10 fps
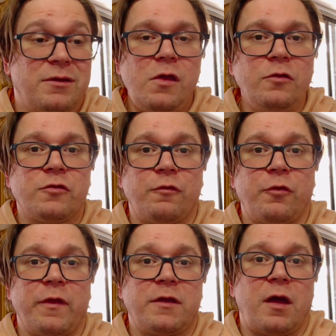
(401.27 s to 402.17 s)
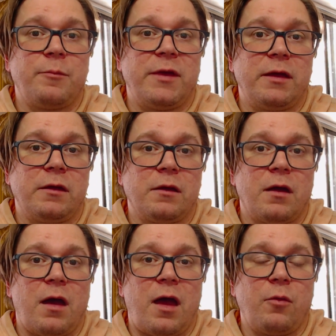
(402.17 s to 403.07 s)
So for the time being,
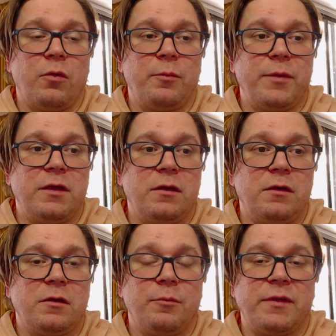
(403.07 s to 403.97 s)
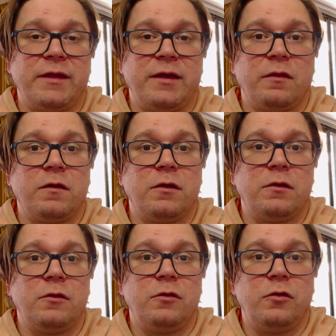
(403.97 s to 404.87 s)
I will be completing
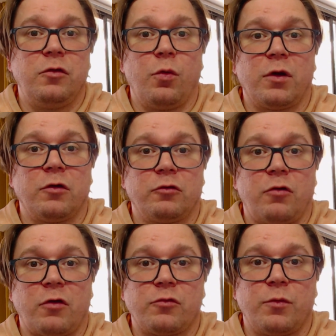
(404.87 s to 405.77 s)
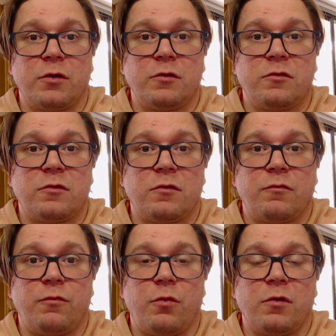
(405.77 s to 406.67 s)
the New Yorker crosswords
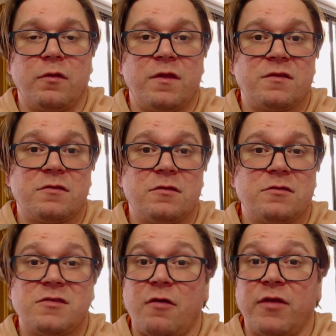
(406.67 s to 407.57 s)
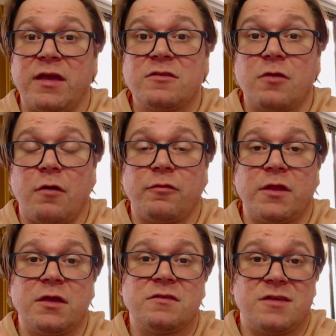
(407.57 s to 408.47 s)
for this Solving It
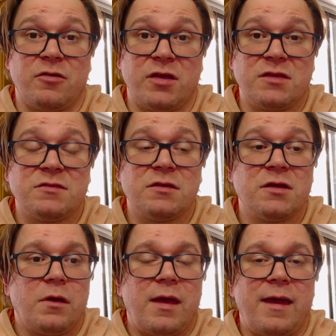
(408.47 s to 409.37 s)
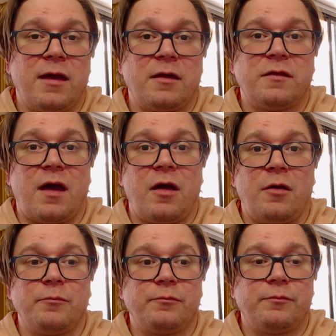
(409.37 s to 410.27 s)
Softly series. And
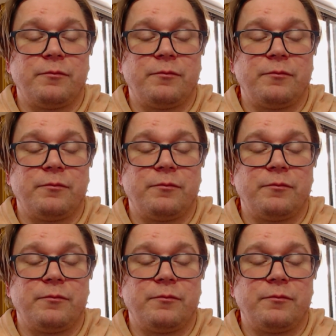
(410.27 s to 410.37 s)
I'm